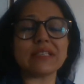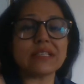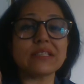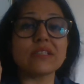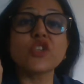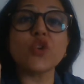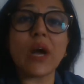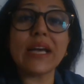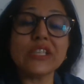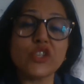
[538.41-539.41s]
is
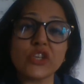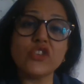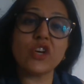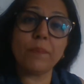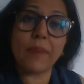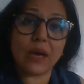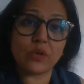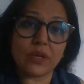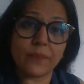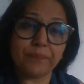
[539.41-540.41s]
dry ginger
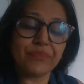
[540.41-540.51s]
powder.